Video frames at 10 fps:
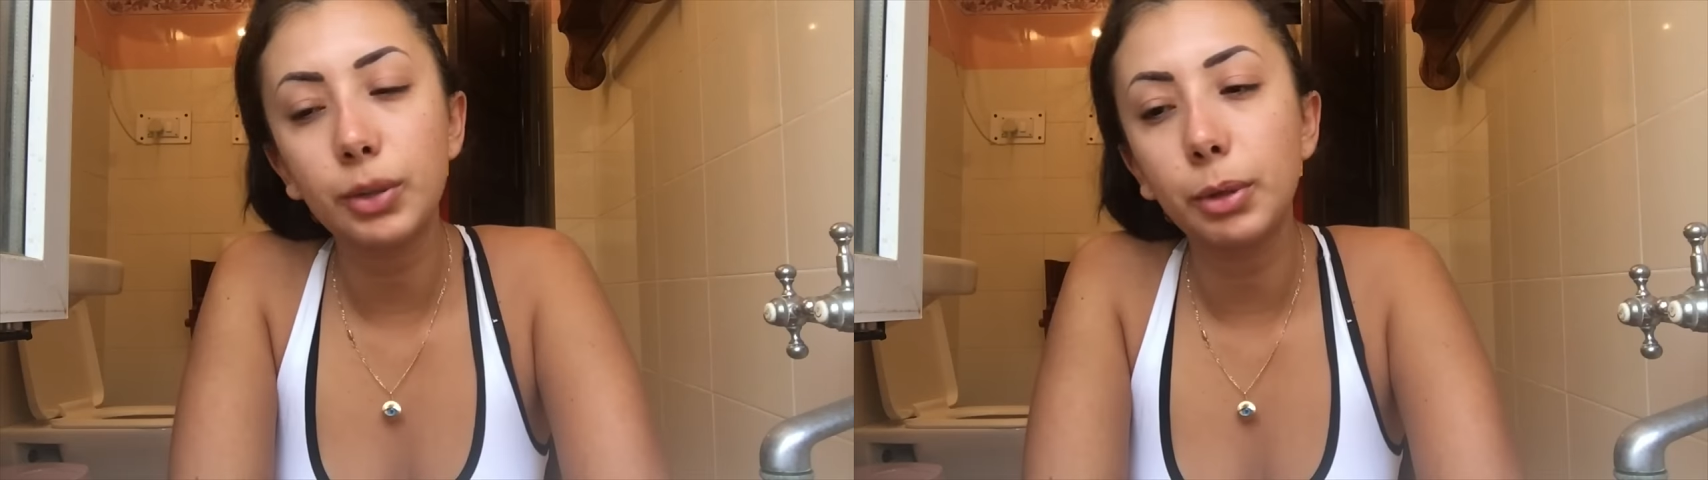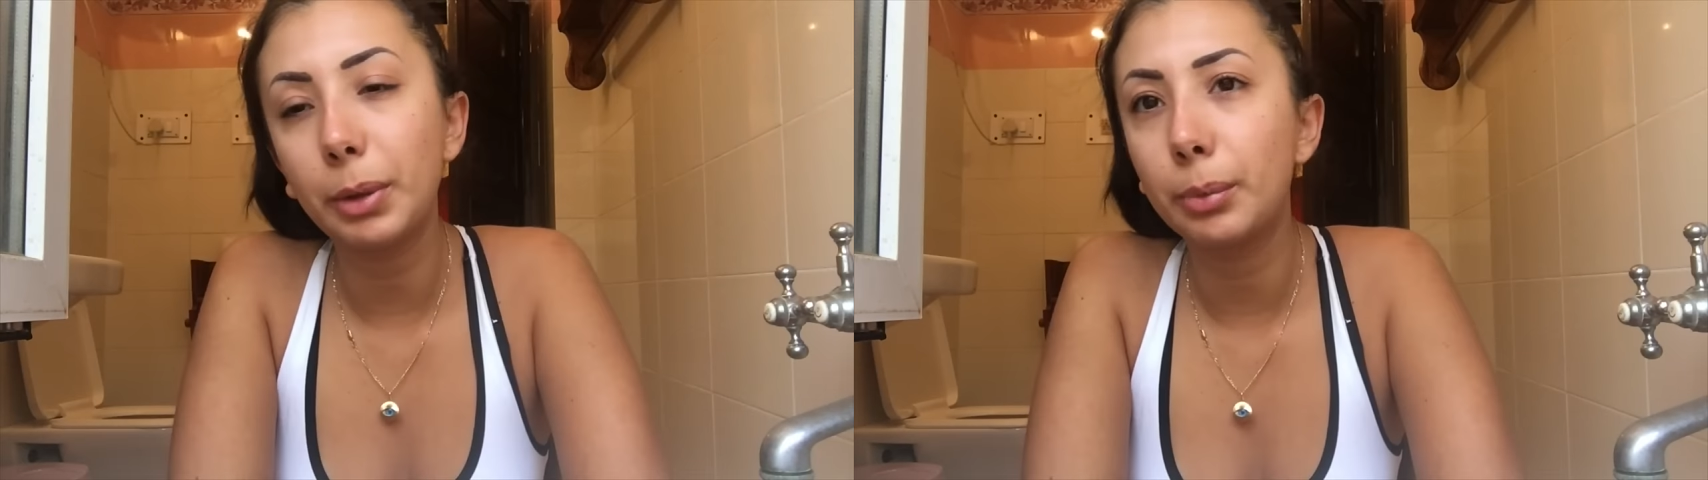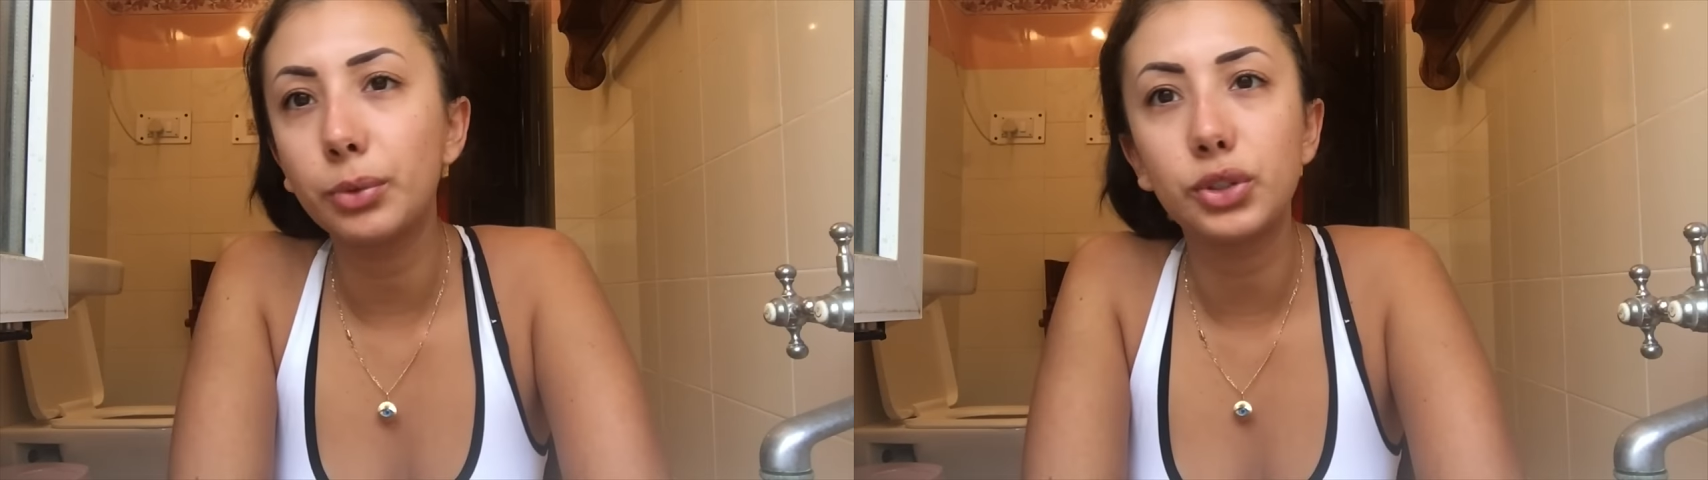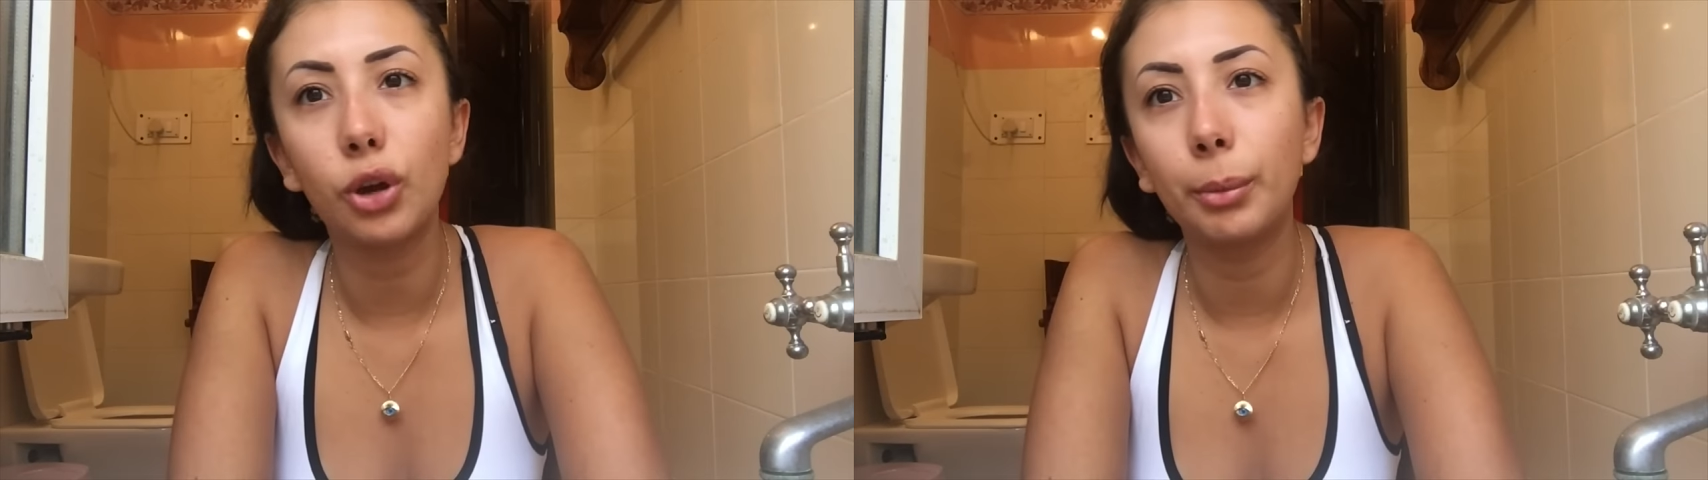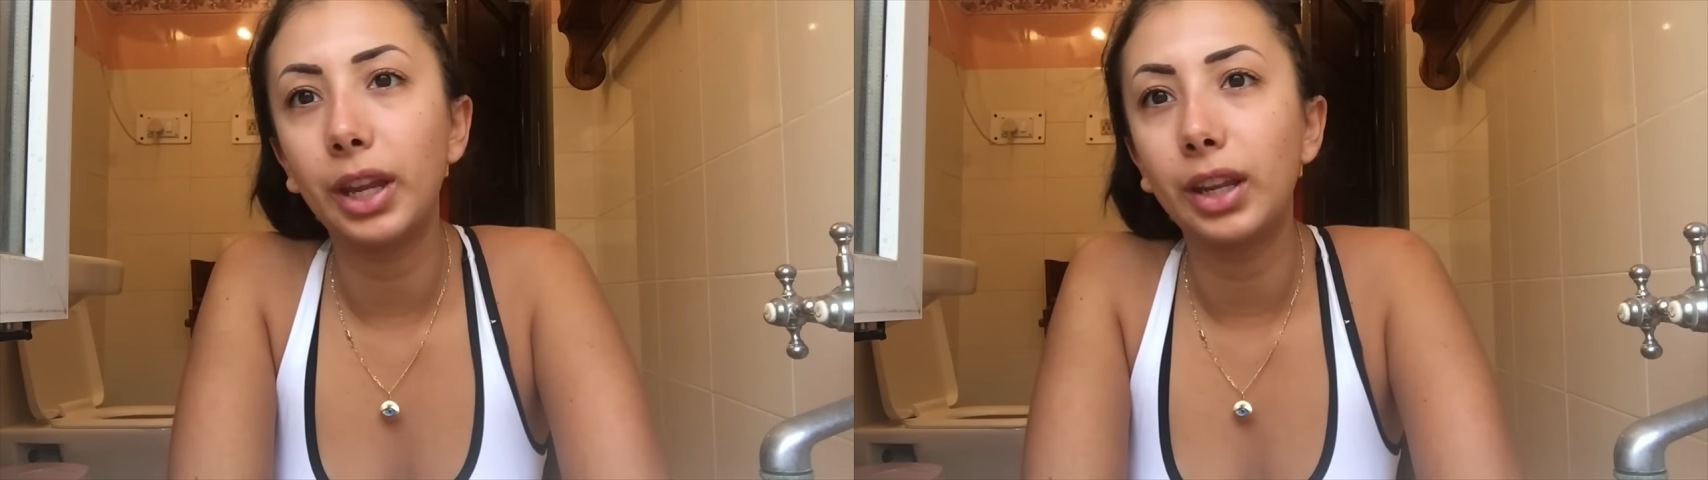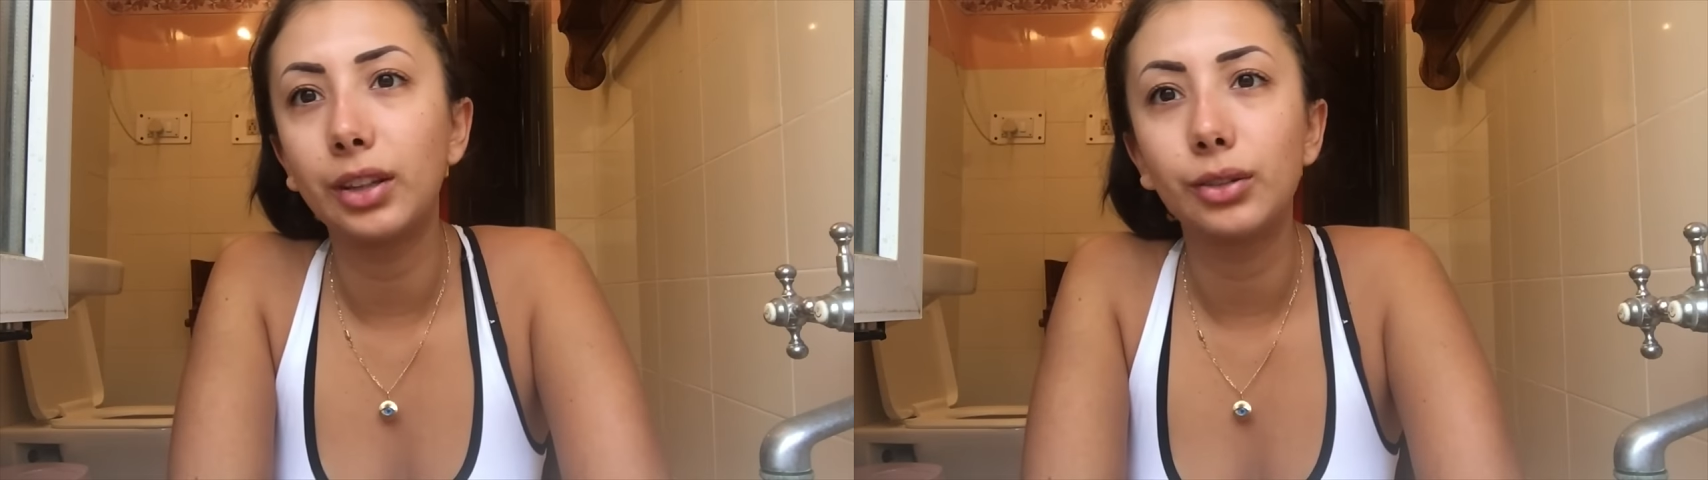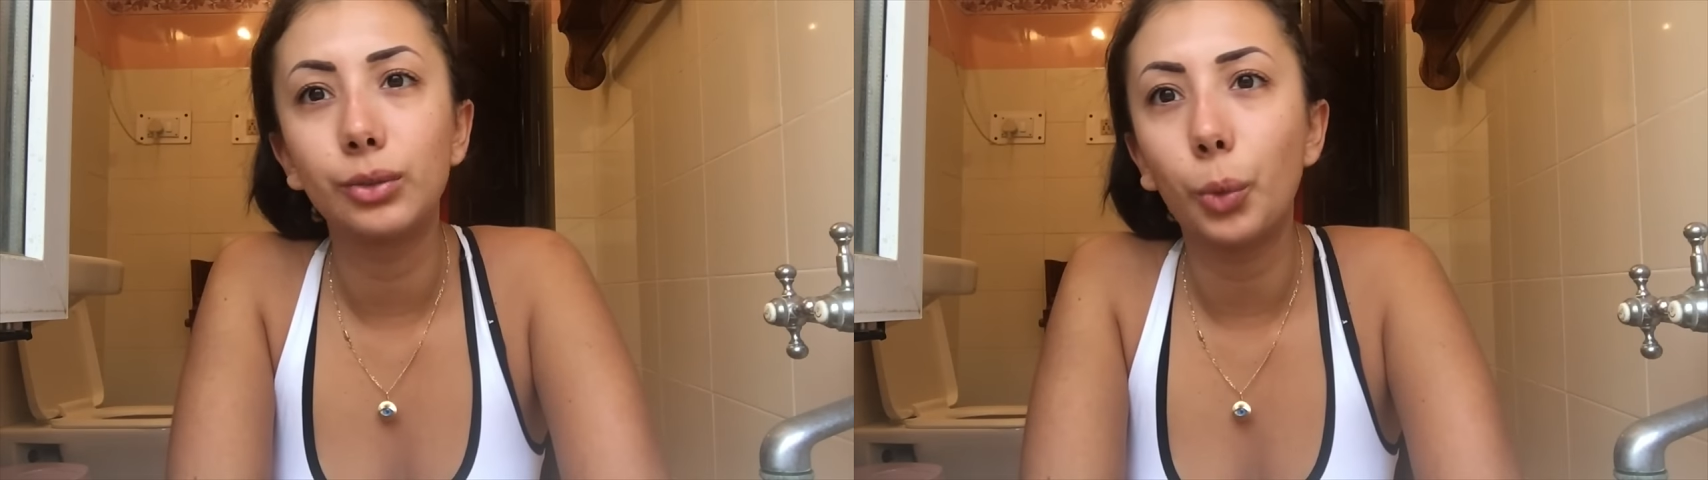so many people told me